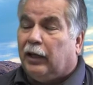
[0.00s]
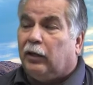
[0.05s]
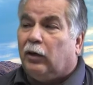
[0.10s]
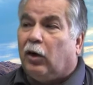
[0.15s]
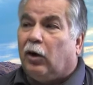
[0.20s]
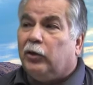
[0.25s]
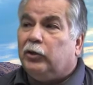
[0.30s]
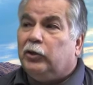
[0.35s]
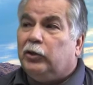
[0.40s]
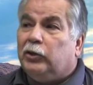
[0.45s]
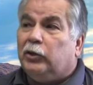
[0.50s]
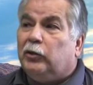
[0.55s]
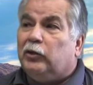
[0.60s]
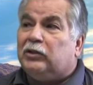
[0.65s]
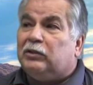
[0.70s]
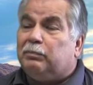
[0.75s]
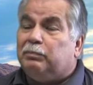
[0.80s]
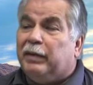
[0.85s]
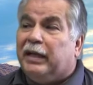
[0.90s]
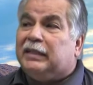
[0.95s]
And all you
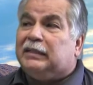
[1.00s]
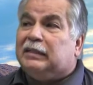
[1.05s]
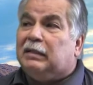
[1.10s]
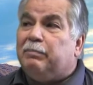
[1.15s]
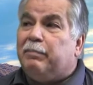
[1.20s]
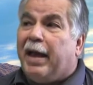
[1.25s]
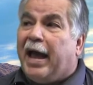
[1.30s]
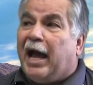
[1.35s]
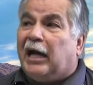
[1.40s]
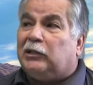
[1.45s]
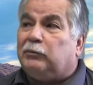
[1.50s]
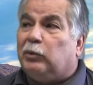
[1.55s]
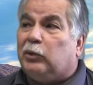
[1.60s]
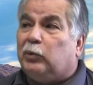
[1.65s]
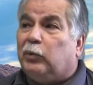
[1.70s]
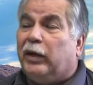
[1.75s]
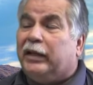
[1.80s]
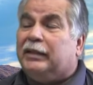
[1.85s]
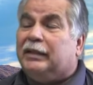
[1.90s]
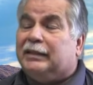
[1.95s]
do is mix and match
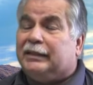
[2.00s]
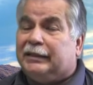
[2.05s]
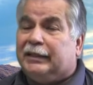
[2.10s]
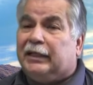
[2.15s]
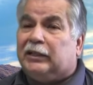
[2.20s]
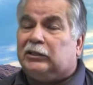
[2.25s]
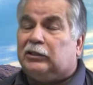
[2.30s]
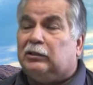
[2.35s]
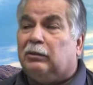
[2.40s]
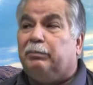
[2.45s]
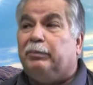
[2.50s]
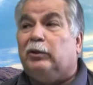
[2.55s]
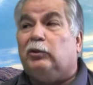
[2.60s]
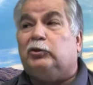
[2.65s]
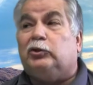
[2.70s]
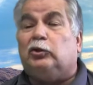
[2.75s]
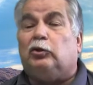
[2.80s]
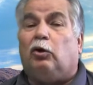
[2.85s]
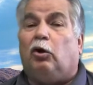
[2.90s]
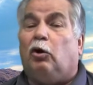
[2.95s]
between the 6 to
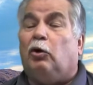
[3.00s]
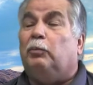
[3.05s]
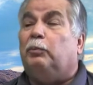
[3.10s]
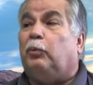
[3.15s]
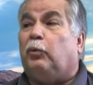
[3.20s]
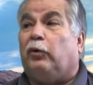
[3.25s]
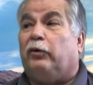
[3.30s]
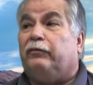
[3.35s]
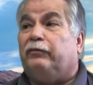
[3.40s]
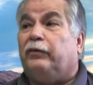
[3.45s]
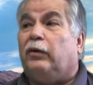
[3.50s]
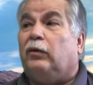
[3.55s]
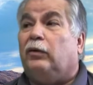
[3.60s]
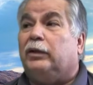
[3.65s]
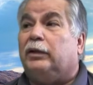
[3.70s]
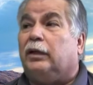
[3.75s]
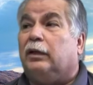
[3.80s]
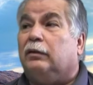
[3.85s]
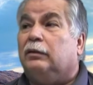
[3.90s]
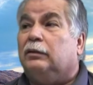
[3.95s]
build your own
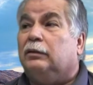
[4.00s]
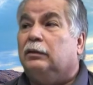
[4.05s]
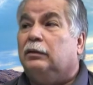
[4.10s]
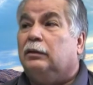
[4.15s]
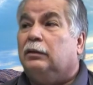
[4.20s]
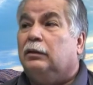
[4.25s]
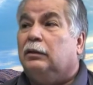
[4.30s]
portfolio.